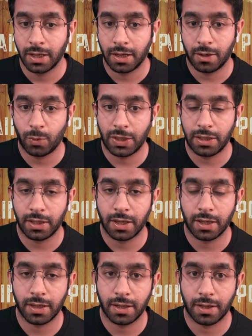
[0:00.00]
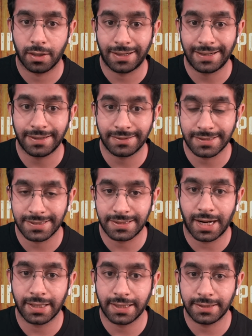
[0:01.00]
Well, right at the
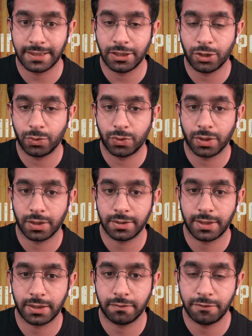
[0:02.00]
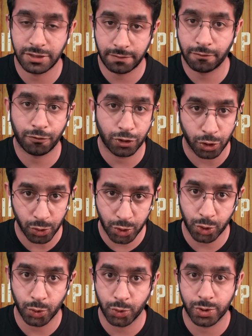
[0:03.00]
start, I tell you that whichever one you
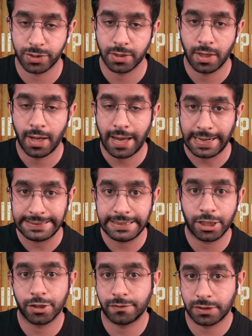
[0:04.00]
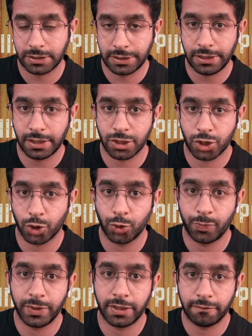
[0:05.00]
choose, at the end of the 3 years, you'll
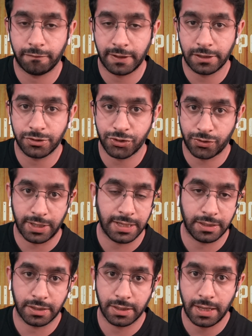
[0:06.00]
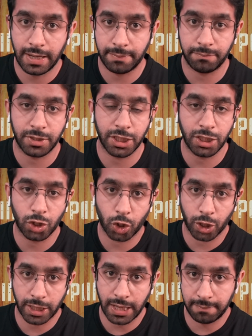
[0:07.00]
be a well-trained MD
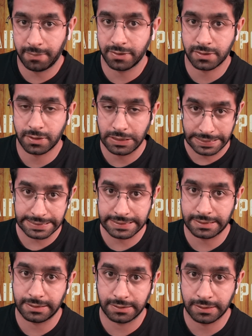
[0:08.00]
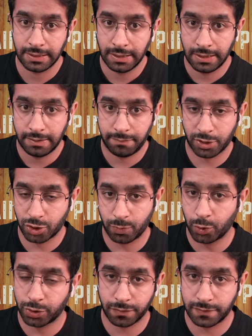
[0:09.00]
or MS resident, because
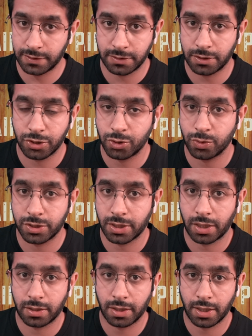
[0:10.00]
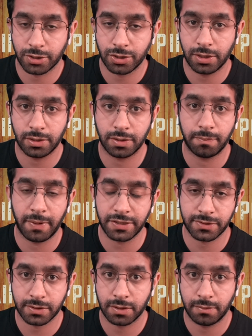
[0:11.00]
both of these institutes are actually the
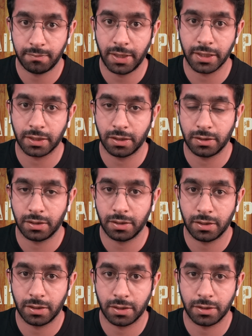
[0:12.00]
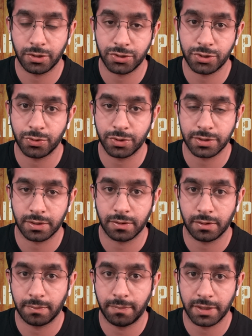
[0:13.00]
best medical institutes and
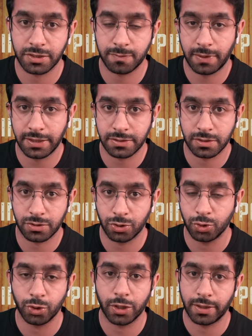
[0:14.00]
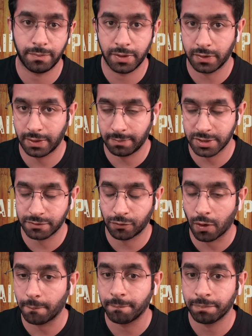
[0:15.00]
the best places to do your MD or MS
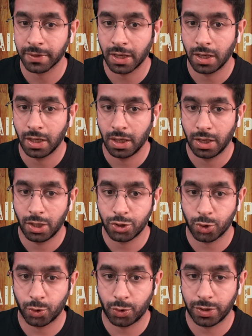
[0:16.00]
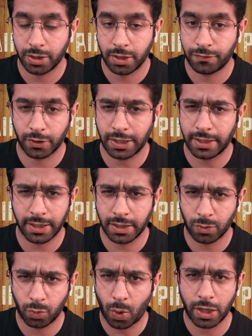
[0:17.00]
from. So if you're
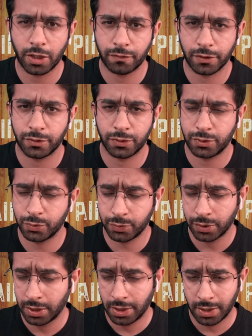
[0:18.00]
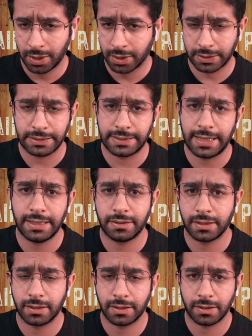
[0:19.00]
getting one out of the two,
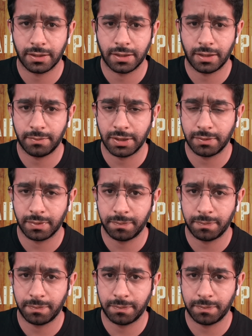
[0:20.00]
great. I mean,